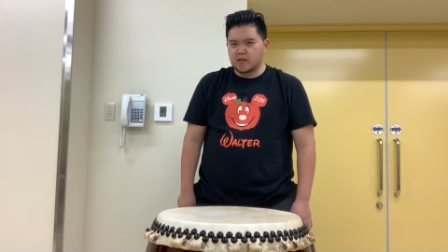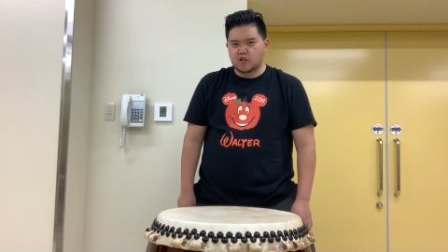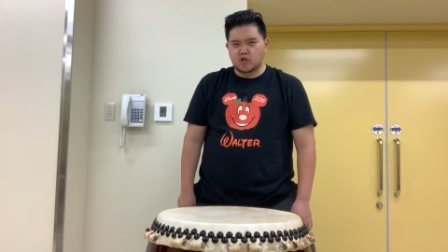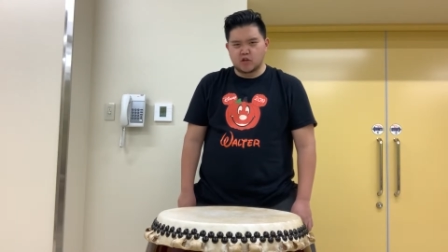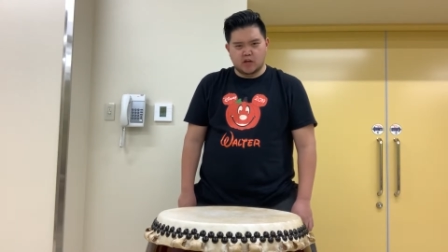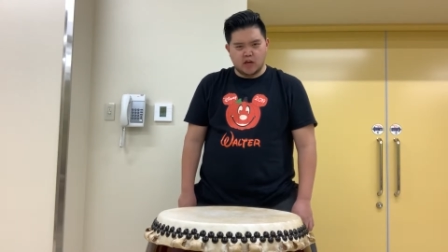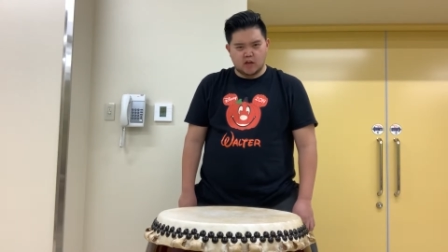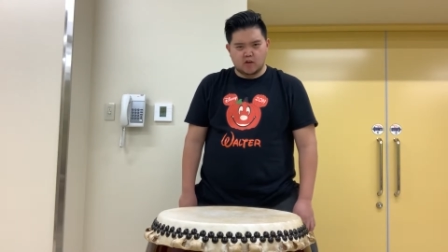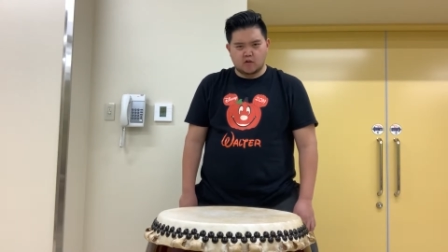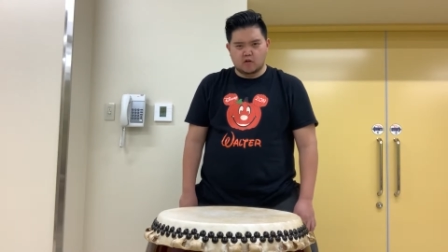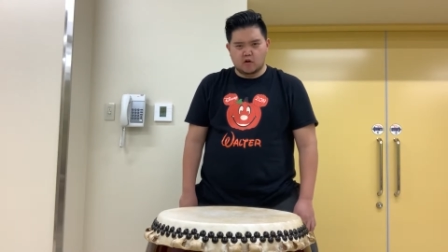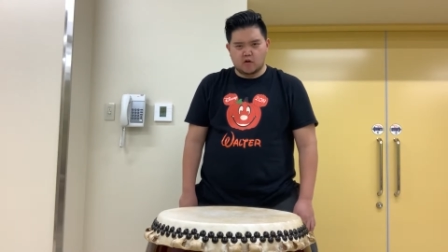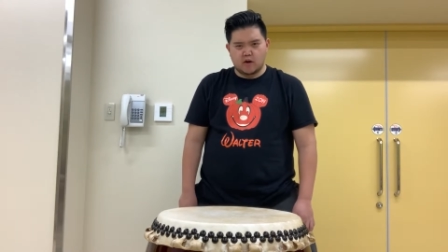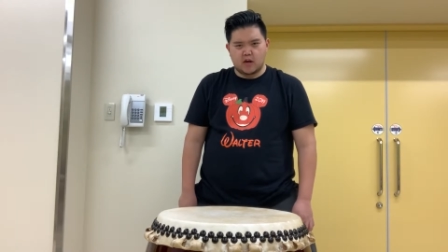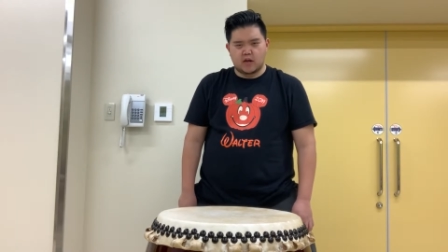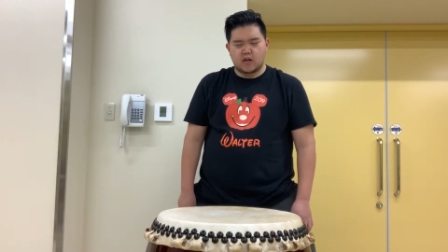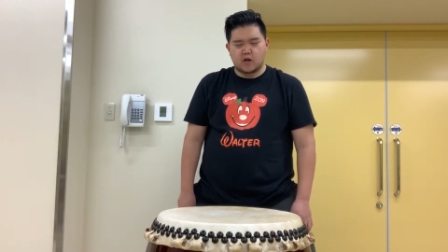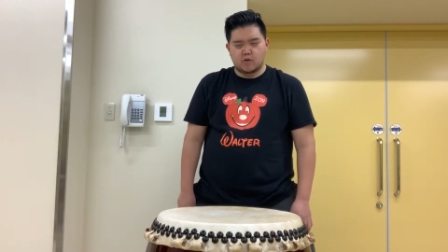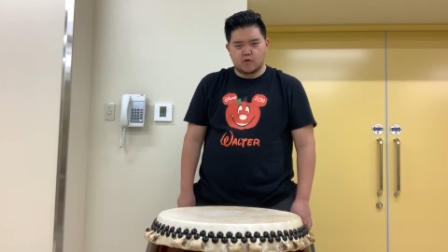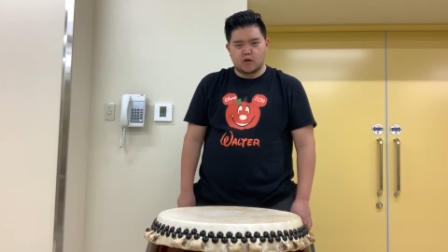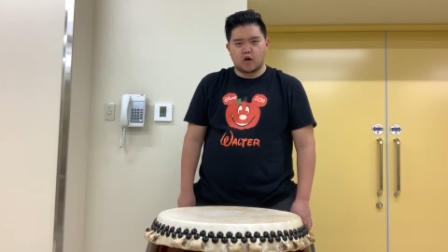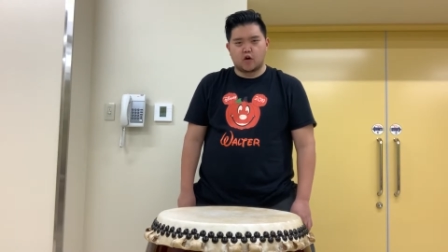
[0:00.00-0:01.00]
together. All right,
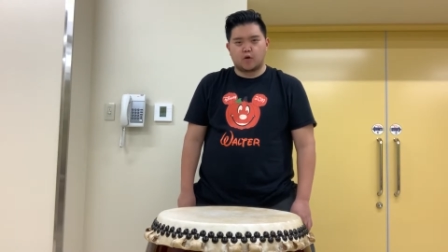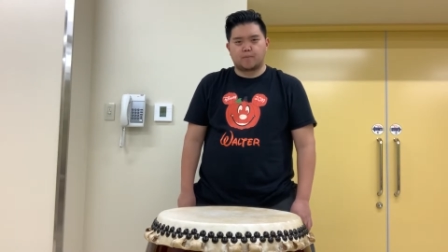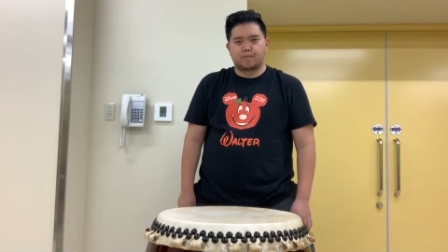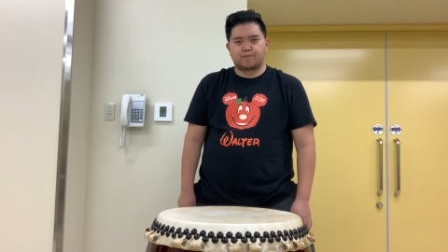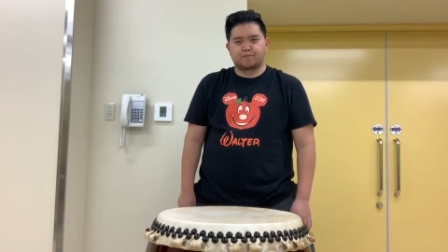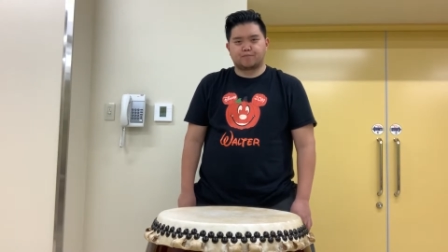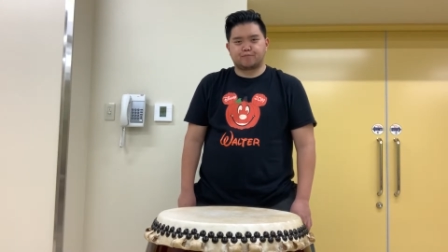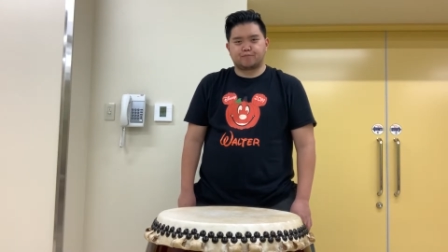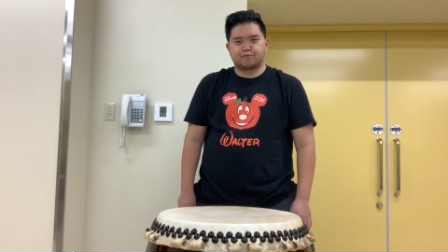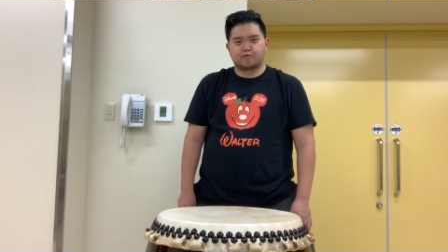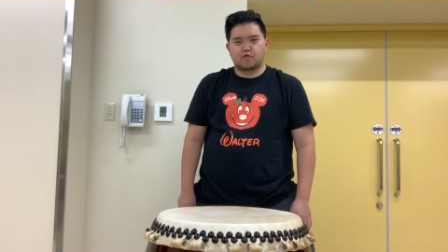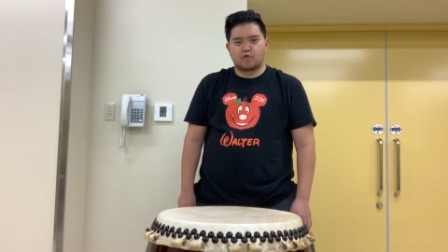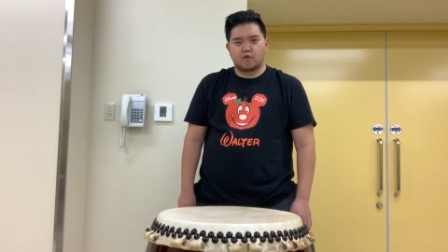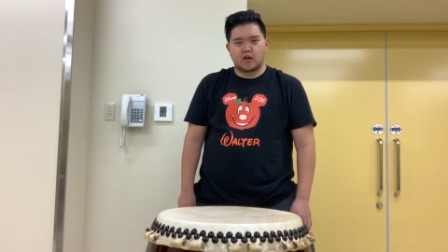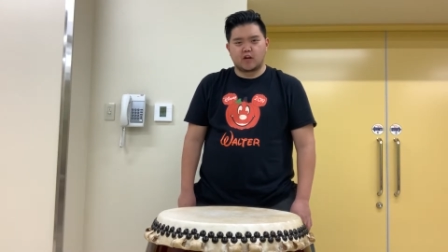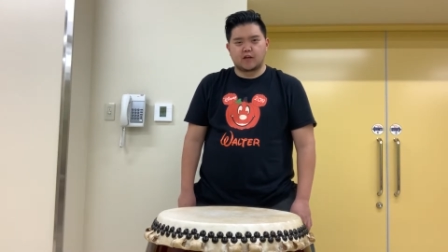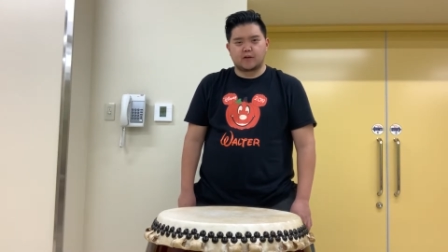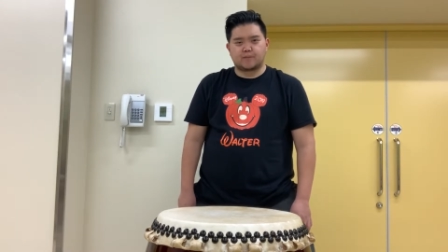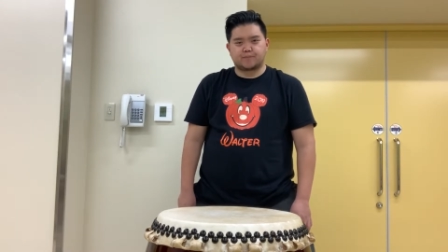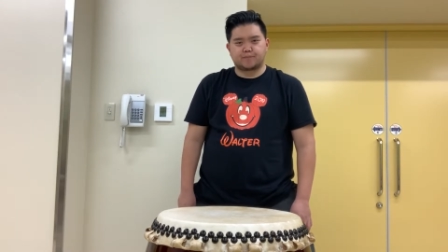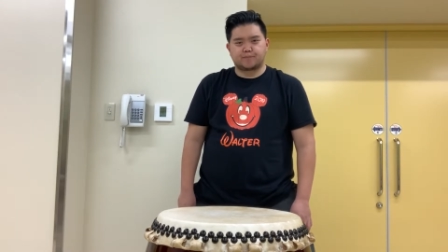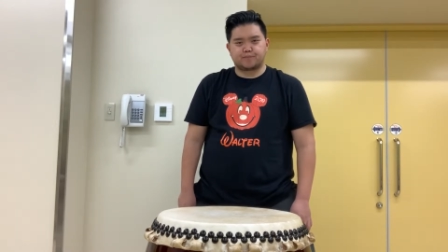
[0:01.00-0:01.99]
here we go.
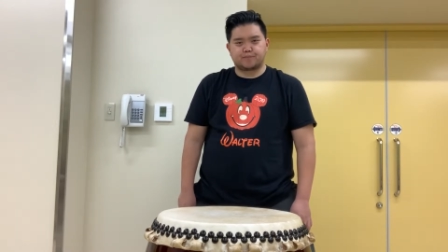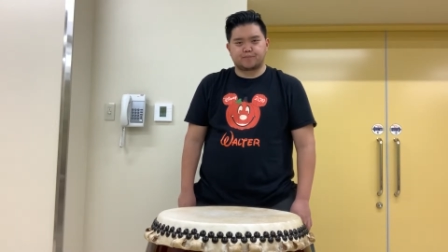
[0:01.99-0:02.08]
Ready?